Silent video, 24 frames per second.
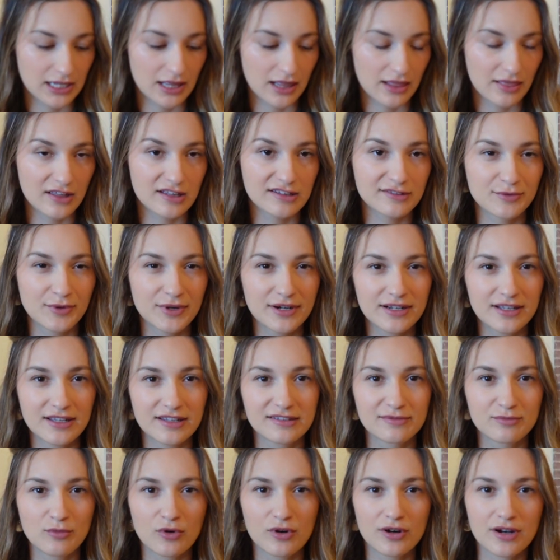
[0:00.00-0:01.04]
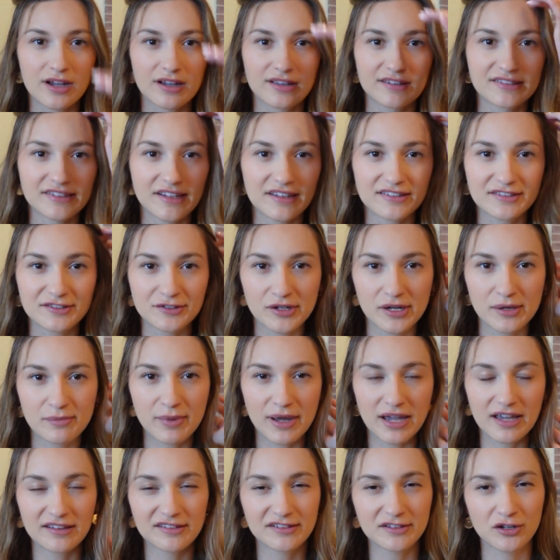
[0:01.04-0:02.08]
This one is more accessory
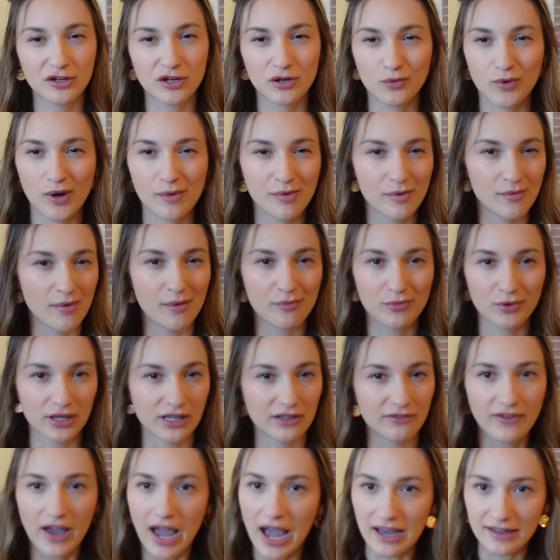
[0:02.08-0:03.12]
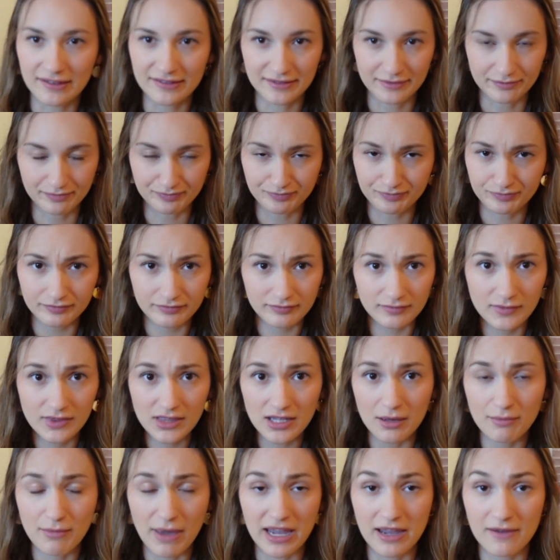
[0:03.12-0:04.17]
based. You can whip them up really fast,
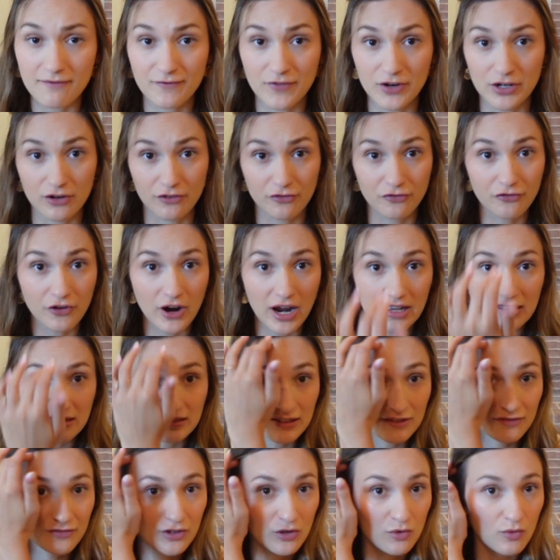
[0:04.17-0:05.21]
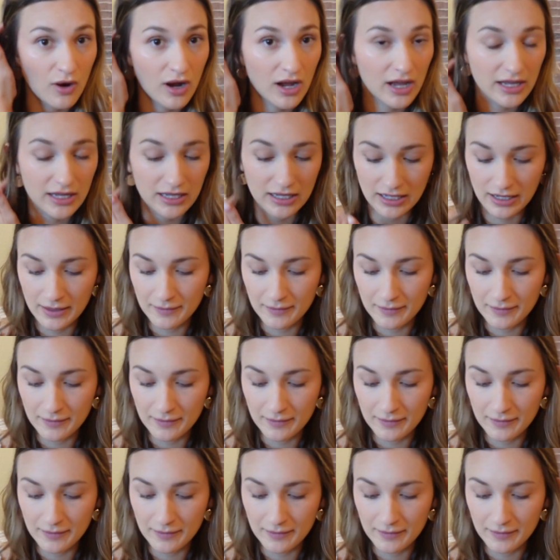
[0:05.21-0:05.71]
make them for your friends if you want.